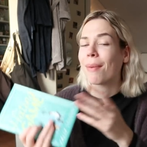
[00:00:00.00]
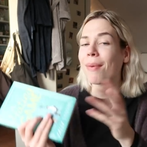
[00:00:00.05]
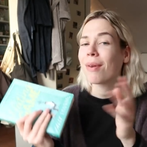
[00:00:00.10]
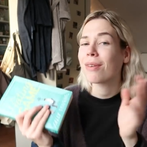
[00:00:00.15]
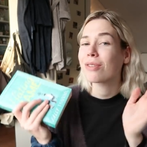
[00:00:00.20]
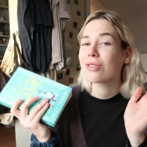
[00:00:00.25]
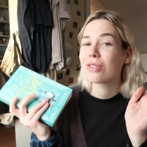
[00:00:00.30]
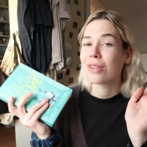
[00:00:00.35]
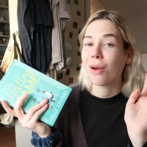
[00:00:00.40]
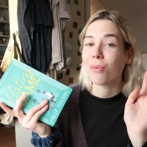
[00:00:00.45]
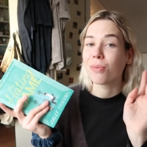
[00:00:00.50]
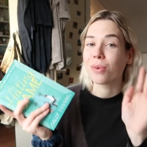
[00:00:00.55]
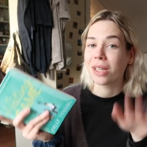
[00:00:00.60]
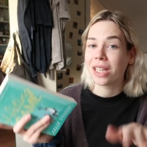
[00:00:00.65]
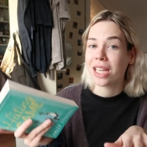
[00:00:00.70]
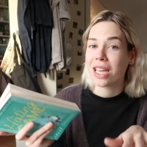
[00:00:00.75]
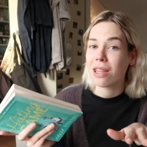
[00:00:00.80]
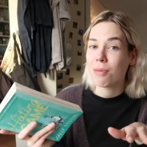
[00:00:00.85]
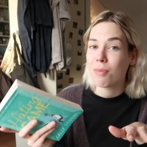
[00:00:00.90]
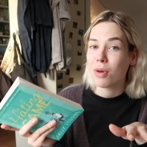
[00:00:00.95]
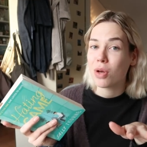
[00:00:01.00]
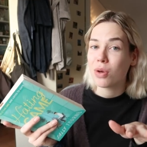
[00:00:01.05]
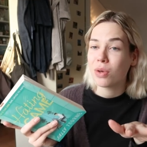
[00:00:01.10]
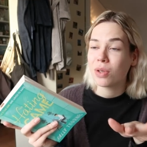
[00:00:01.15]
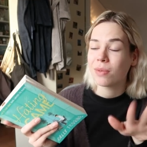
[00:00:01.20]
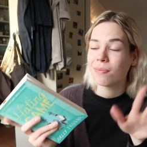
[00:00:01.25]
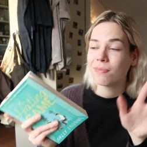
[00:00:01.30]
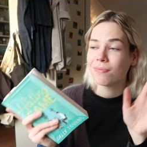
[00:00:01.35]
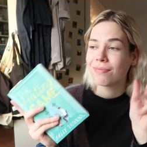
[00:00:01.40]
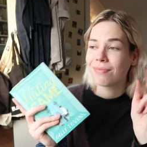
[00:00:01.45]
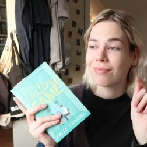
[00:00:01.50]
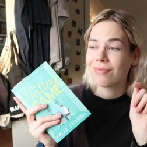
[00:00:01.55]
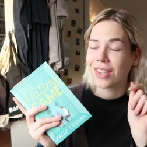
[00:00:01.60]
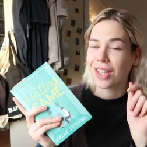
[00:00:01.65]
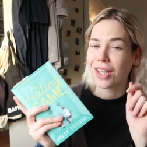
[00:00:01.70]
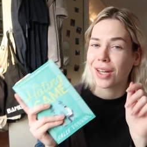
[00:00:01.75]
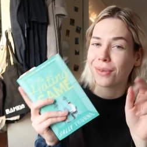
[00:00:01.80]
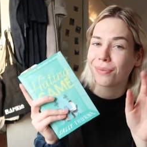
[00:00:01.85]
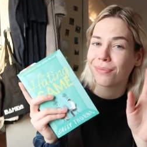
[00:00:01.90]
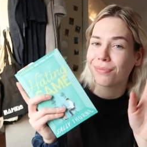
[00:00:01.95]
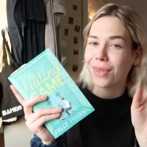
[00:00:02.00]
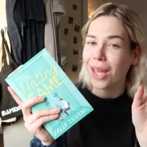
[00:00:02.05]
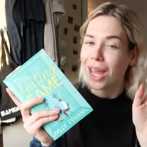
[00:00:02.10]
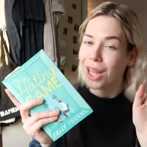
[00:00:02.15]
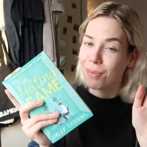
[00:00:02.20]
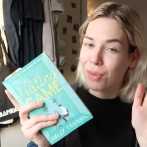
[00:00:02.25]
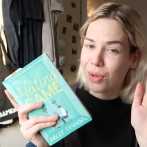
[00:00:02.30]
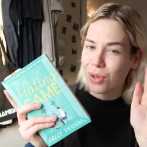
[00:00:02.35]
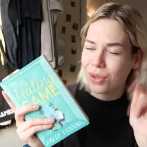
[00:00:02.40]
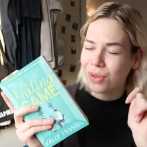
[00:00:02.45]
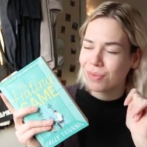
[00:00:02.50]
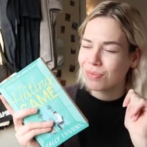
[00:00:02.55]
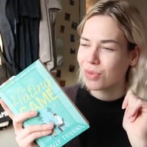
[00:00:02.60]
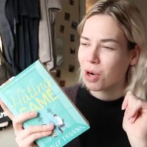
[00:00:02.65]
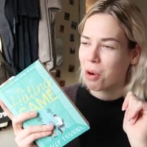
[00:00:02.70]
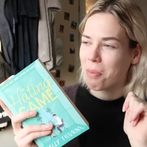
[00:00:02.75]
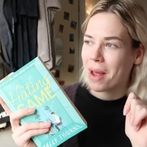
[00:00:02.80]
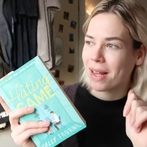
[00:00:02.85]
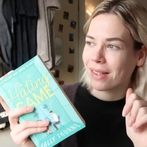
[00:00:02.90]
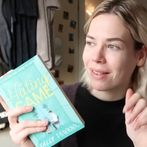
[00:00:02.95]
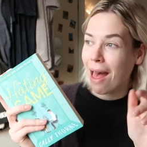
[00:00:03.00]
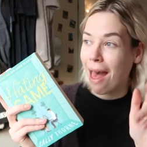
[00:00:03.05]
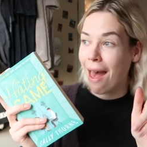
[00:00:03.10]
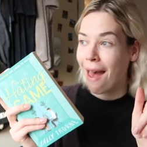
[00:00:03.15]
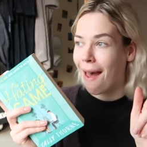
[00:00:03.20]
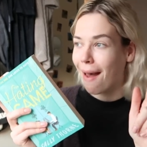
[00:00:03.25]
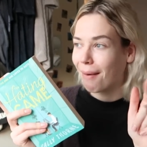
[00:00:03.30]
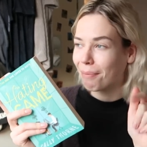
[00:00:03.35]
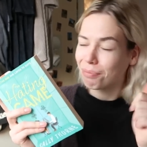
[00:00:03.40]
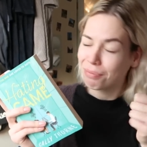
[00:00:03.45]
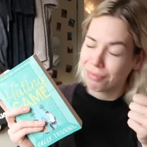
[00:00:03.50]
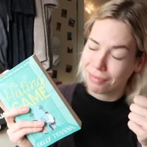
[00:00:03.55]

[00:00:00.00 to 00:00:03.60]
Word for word: Maybe I'm just not really in the mood you know, in the mood, romance. Uh-huh.